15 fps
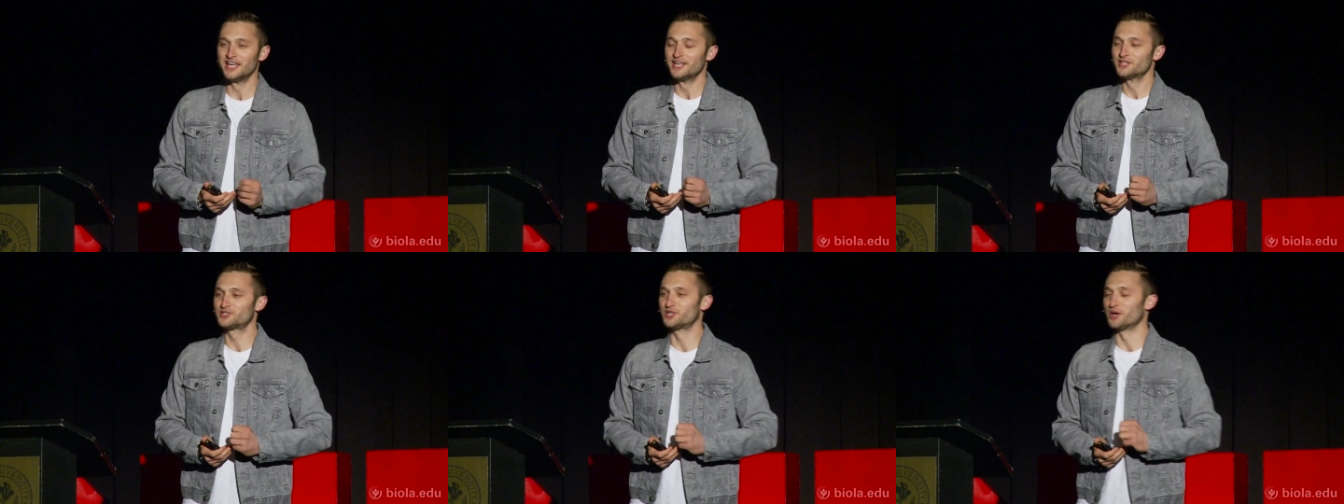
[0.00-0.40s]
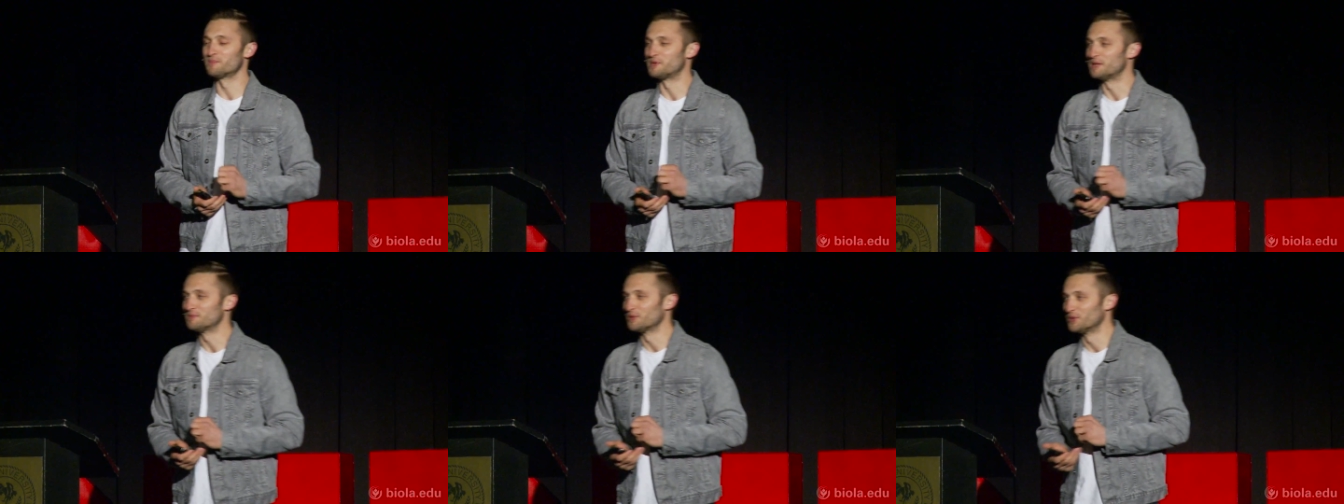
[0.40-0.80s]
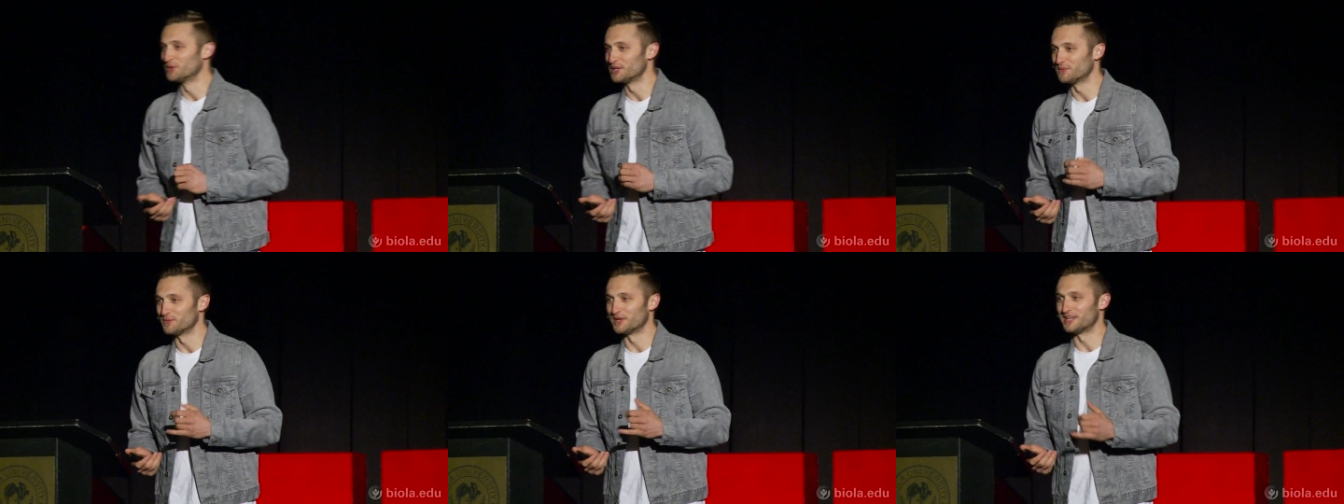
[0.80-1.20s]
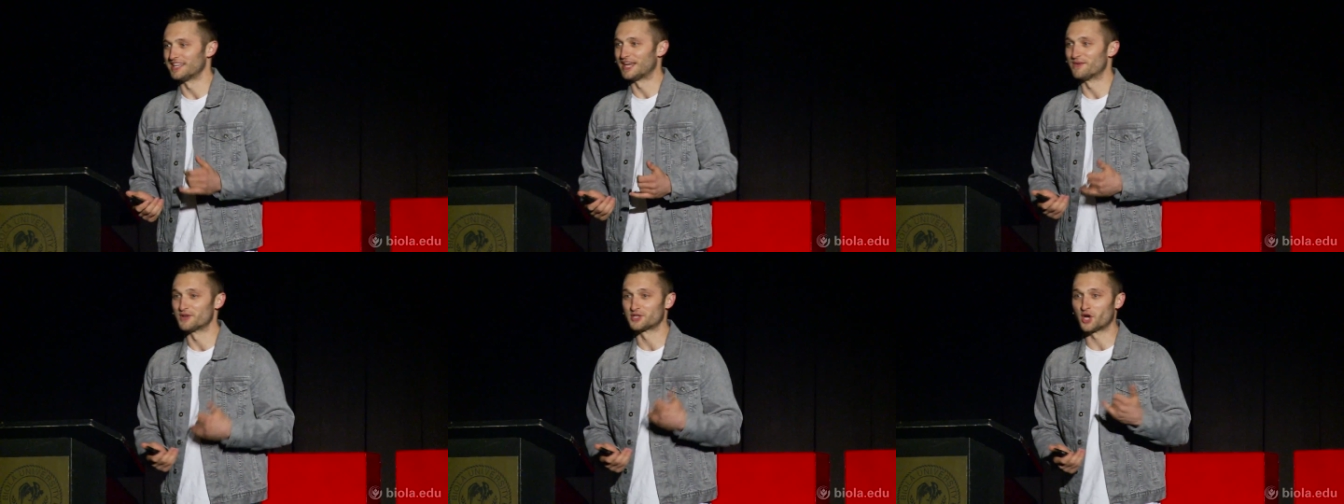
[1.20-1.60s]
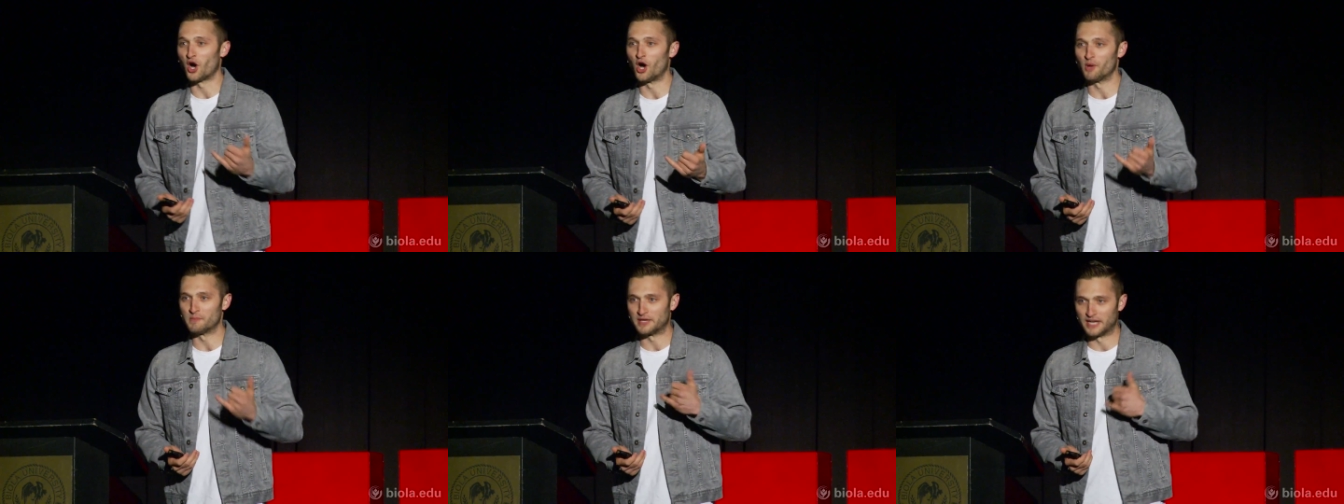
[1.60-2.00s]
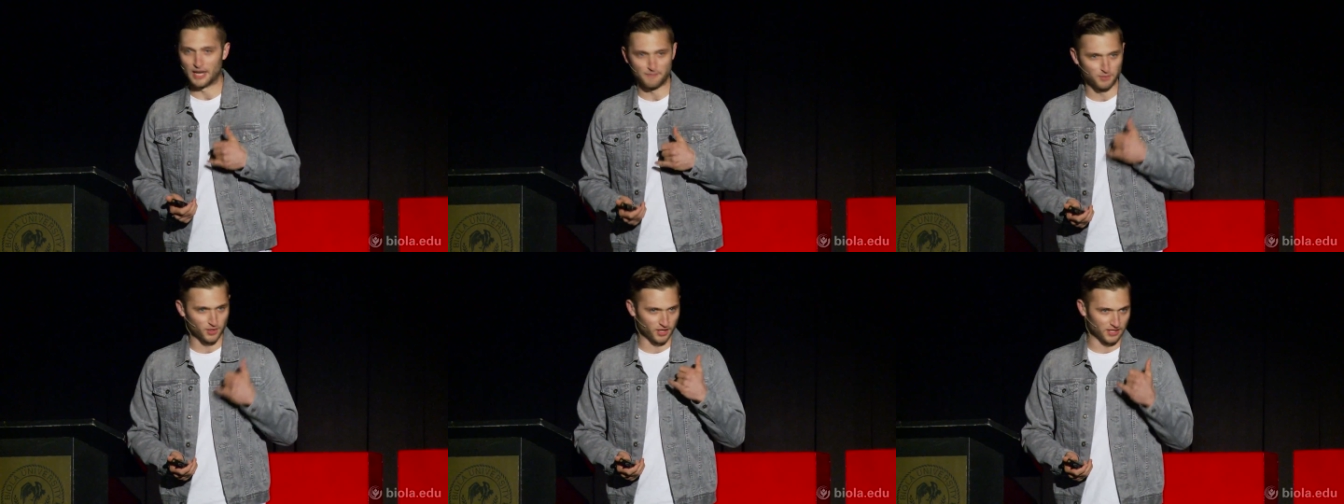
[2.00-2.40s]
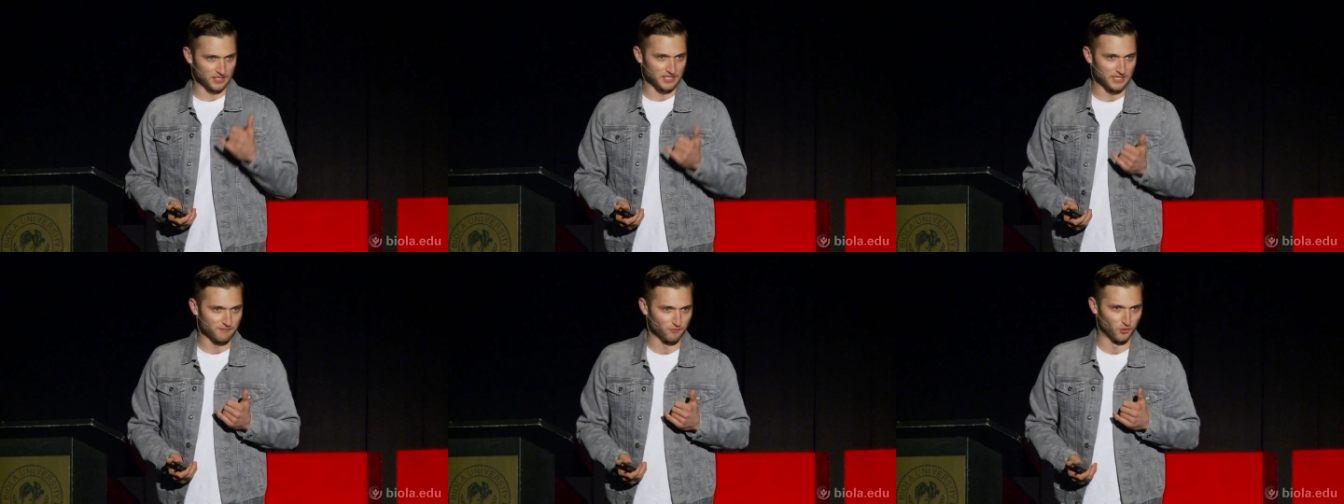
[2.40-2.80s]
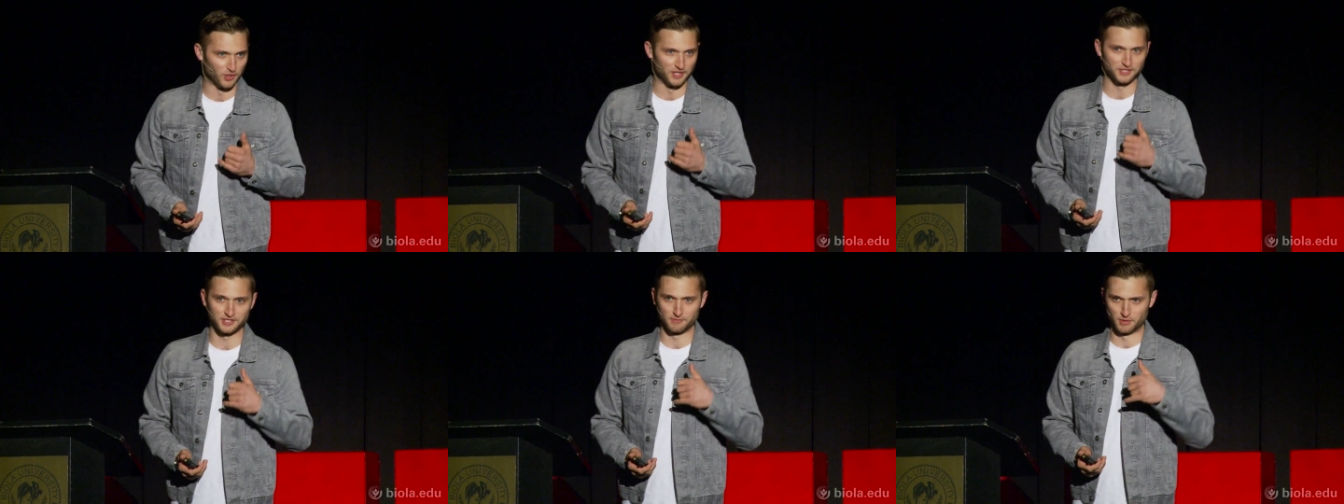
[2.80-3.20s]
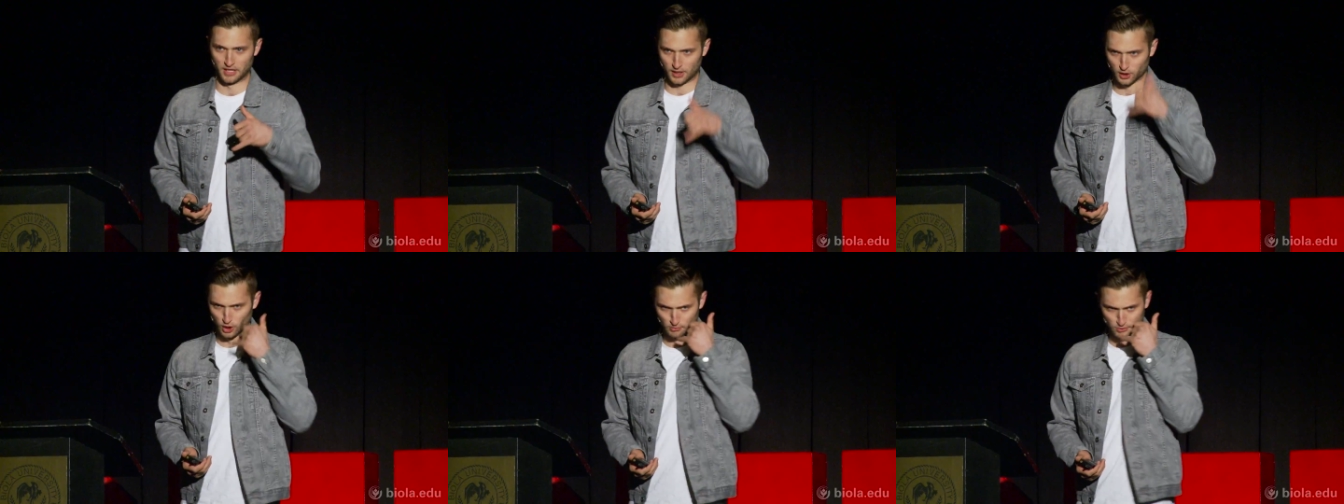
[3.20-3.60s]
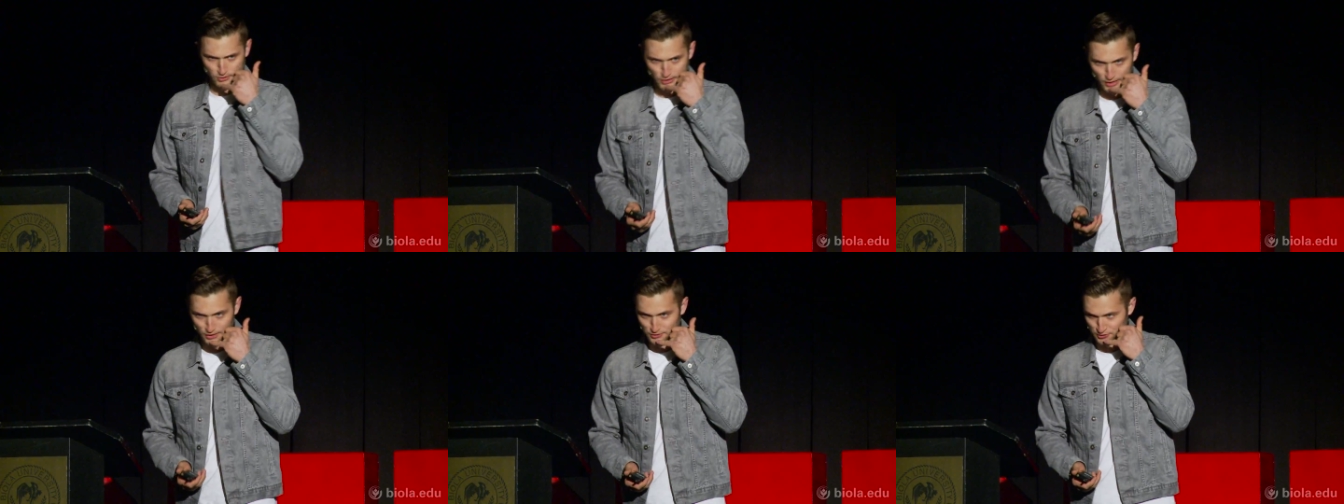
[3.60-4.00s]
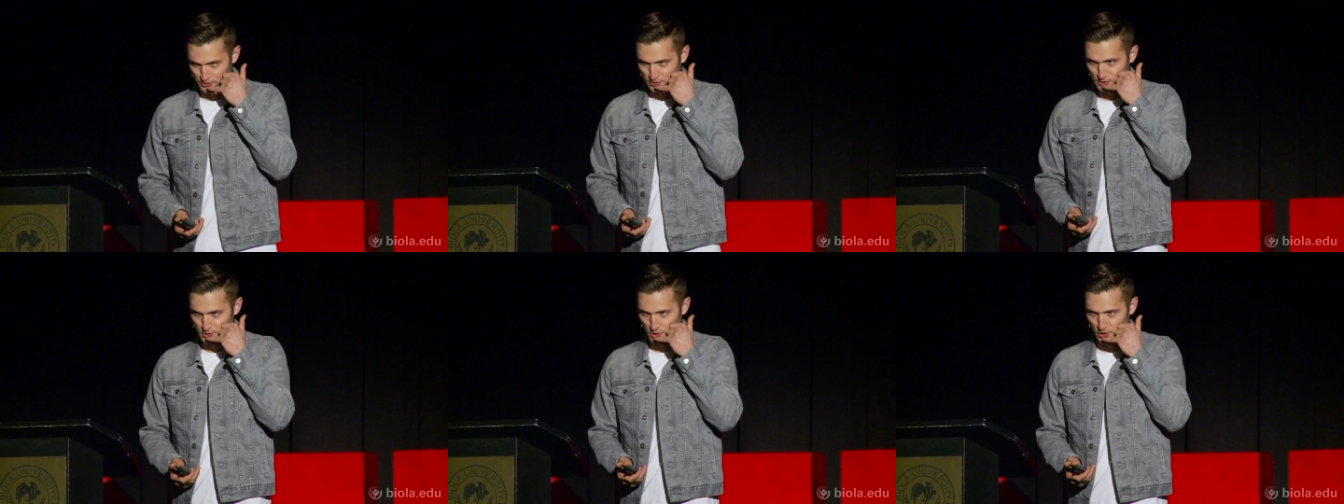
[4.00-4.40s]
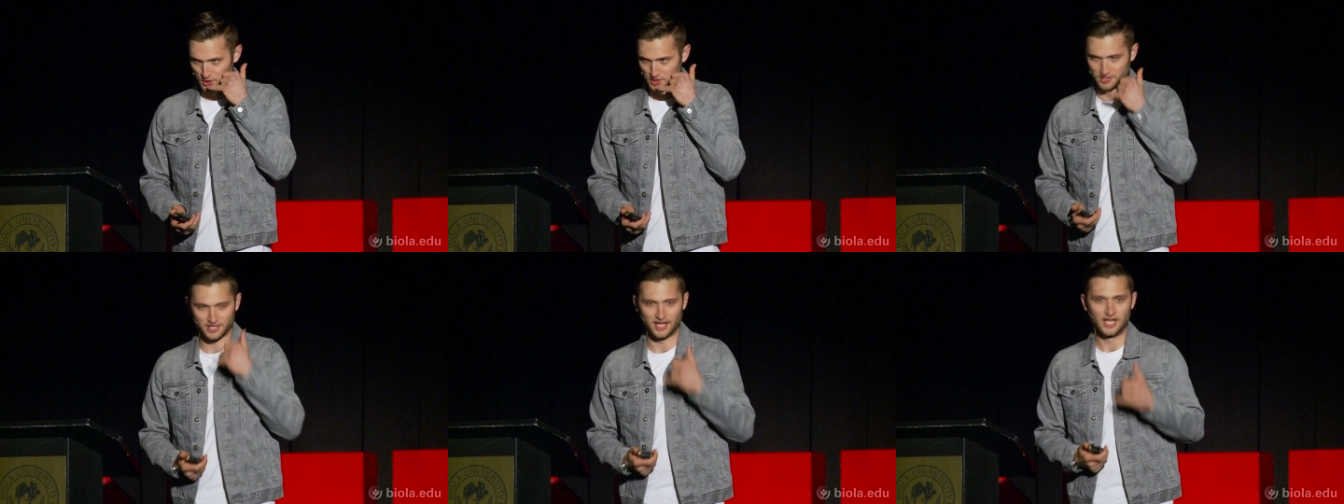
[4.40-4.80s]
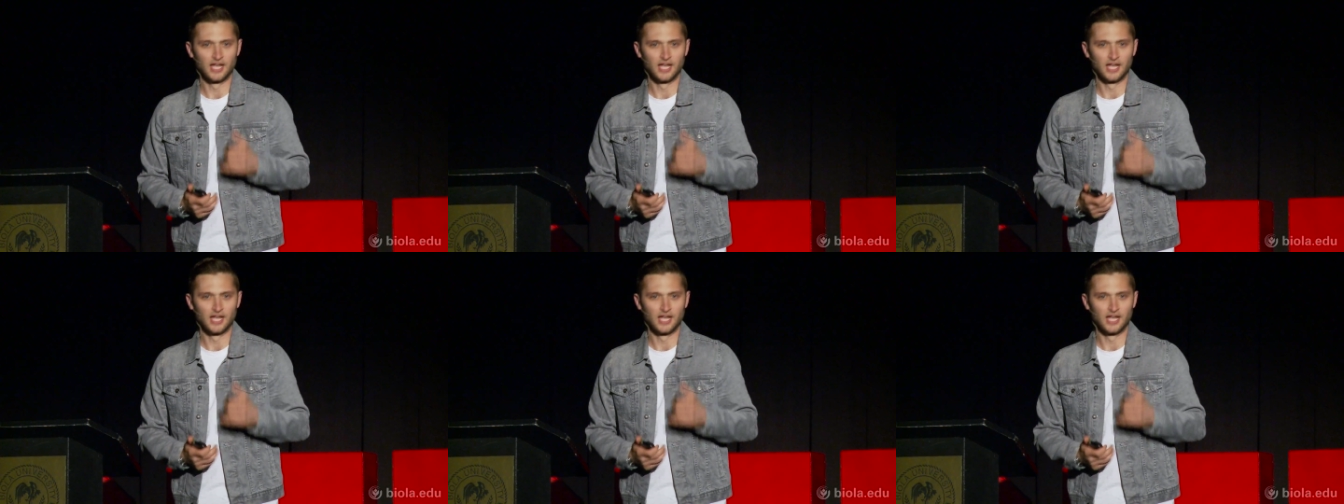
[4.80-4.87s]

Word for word: So people would, would, they would call me and I'd put on a deep voice. They'd be like, "Global sales, this is Jordan."